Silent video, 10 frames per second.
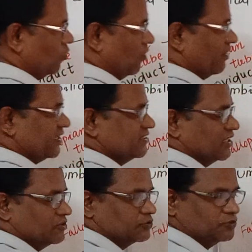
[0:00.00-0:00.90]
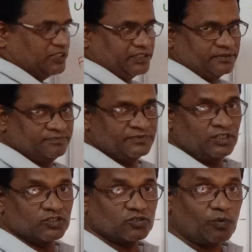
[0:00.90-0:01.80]
Two ovaries also there.
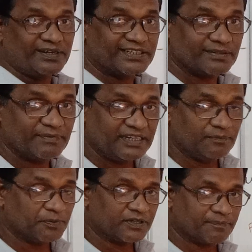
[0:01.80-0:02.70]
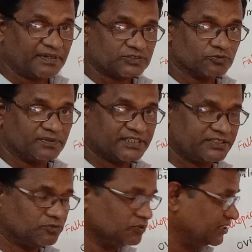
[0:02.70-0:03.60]
So, what are the main important parts
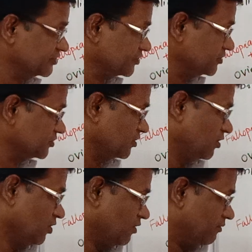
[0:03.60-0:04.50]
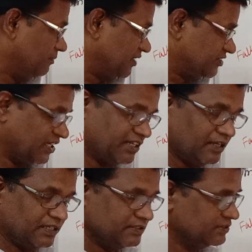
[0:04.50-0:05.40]
we discussed?
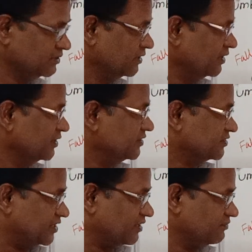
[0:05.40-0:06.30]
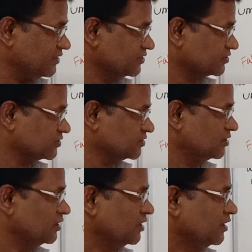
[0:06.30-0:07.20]
Vagina, cervix,
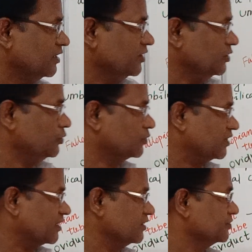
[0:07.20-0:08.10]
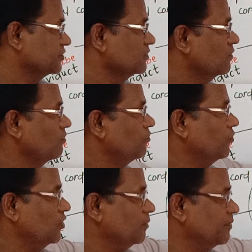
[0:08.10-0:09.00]
uterus,
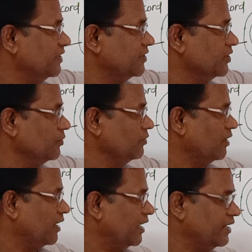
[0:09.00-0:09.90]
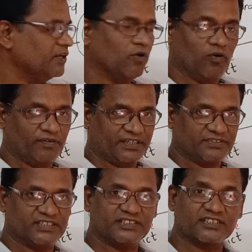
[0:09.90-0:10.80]
fallopian tube, and ovary.
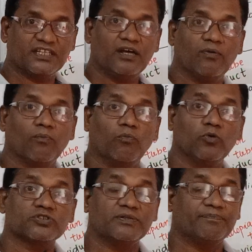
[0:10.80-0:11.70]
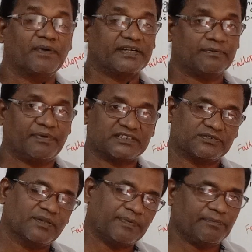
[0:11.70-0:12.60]
These are the most important parts
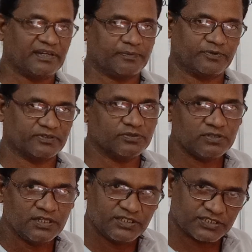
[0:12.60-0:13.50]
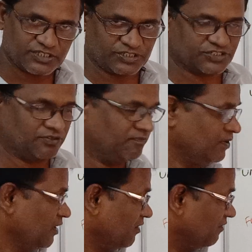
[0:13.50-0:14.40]
of the female reproductive system.
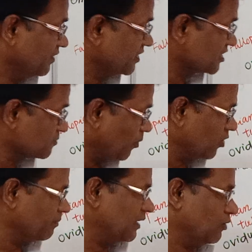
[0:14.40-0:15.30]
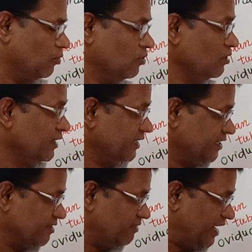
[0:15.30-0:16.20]
When the sperm will go,
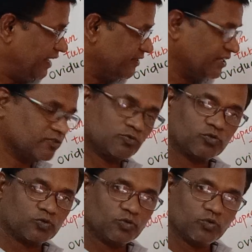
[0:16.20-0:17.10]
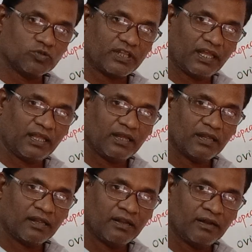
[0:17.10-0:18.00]
it will enter to the
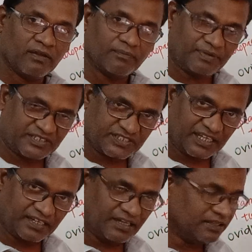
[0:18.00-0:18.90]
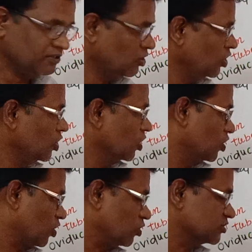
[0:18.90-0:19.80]
vagina,
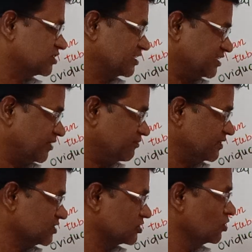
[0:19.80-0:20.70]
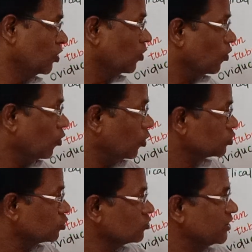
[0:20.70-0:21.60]
cross the cervix,
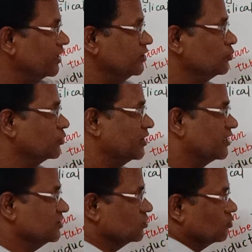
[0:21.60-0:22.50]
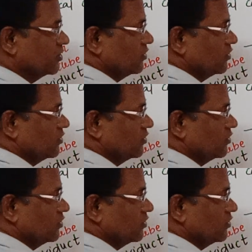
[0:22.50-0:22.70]
go through the uterus.